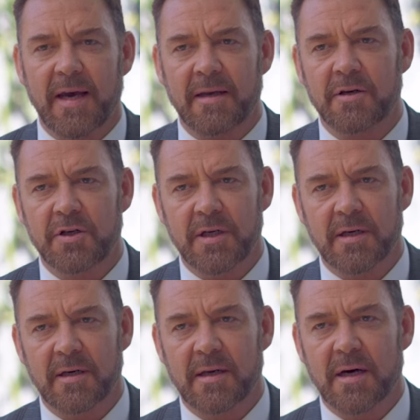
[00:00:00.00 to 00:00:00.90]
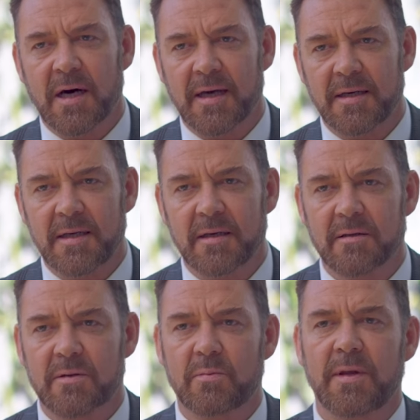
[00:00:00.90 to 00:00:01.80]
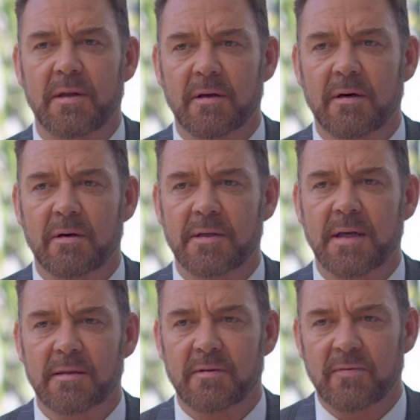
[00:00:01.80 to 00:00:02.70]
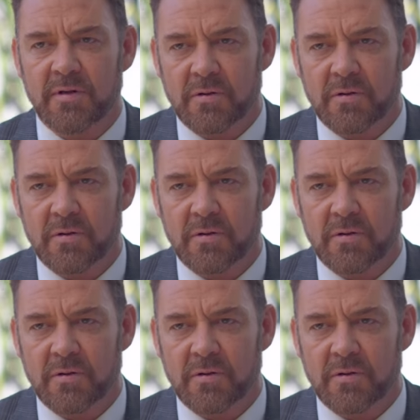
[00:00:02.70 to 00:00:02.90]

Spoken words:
energy and ideas within the context of the